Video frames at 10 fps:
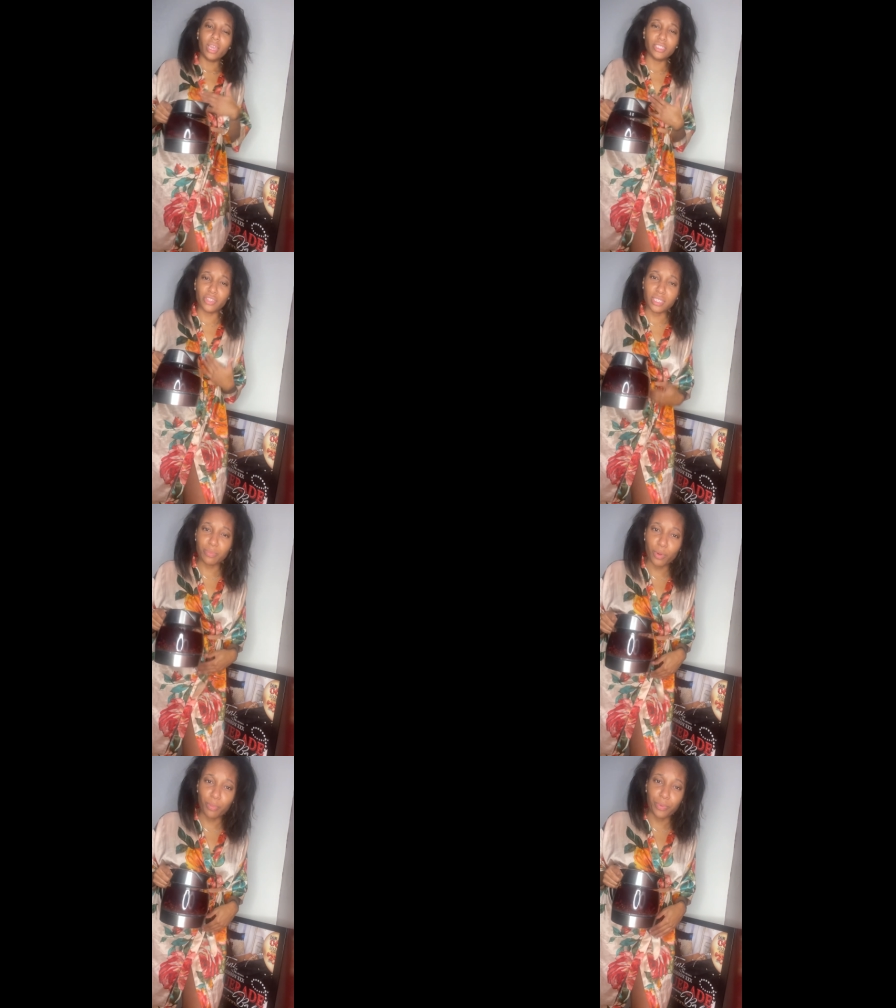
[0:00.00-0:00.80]
dressed
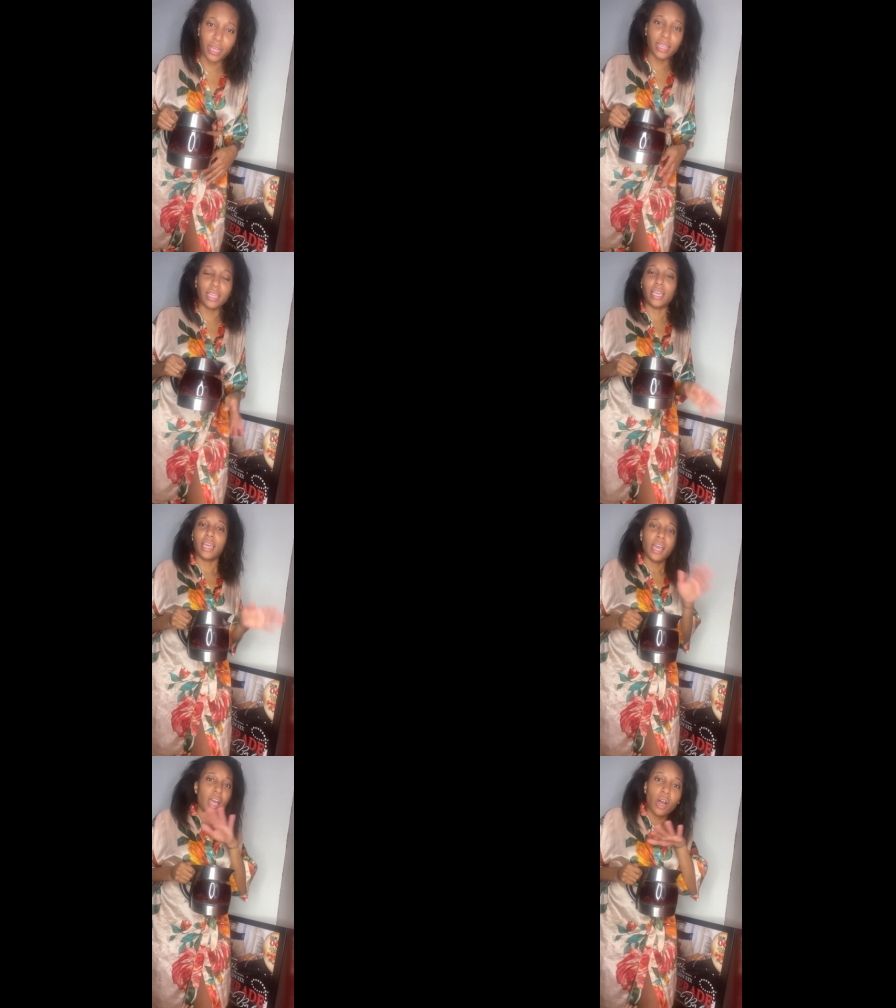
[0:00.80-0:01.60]
appropriately,
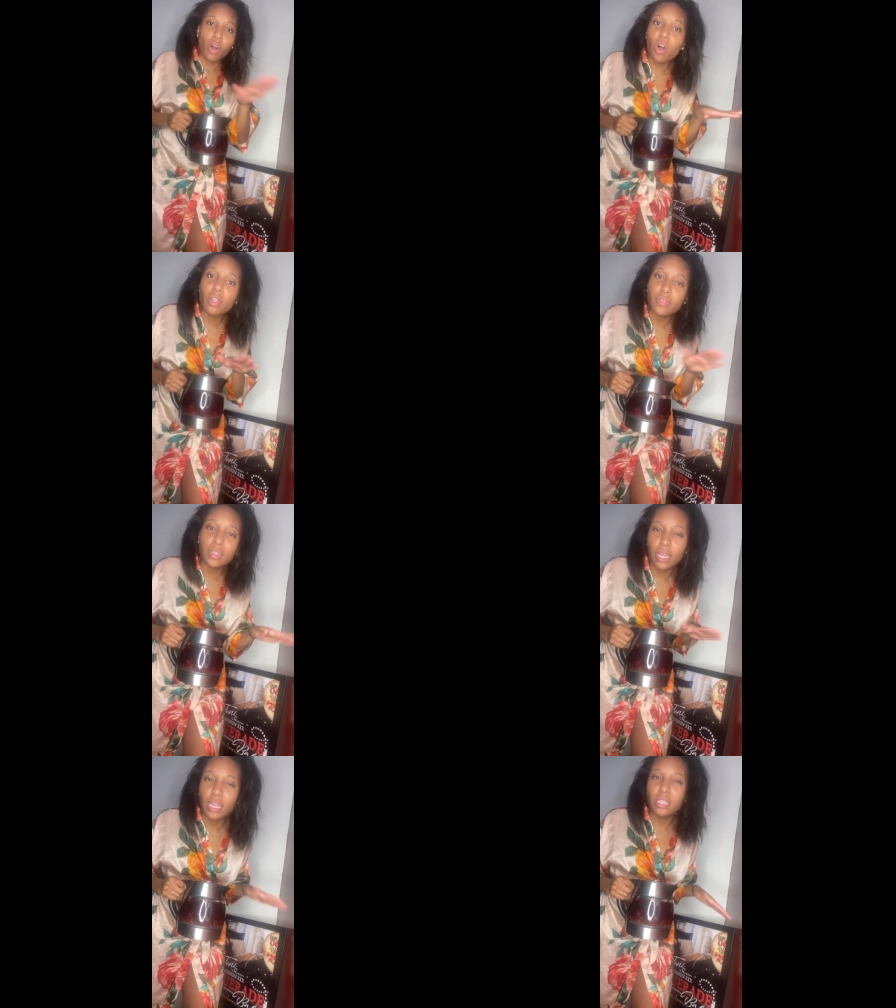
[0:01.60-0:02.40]
all of the
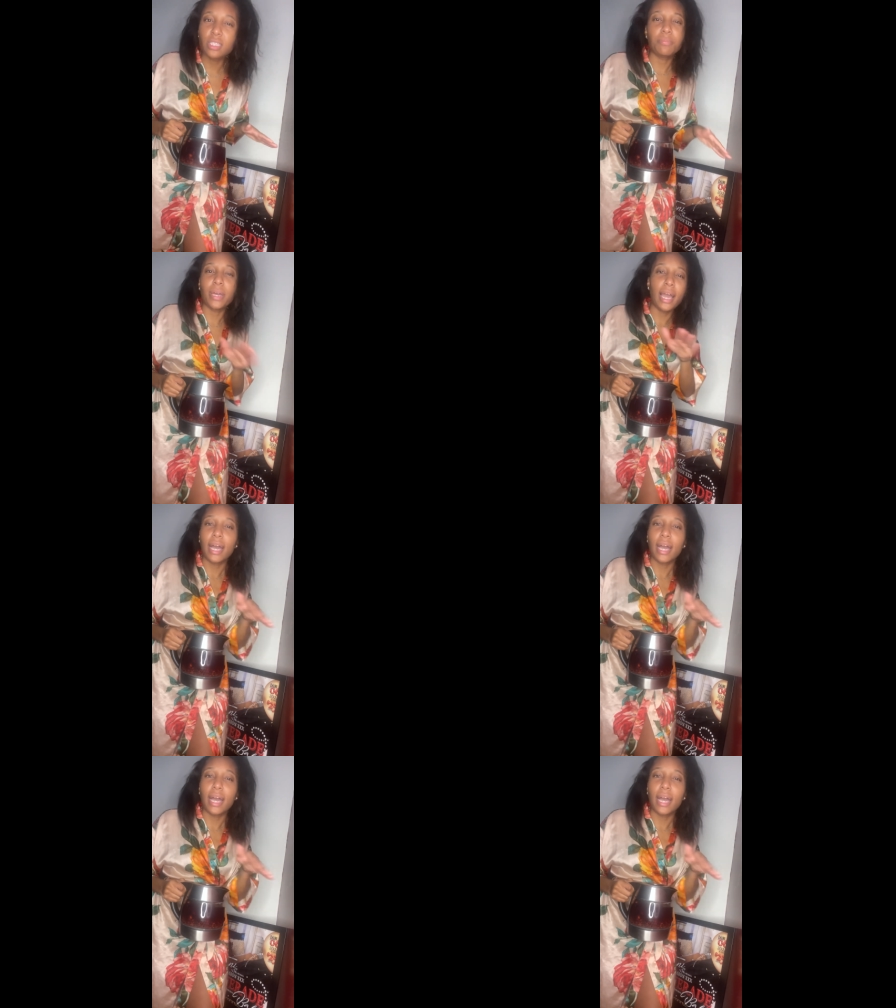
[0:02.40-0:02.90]
things. But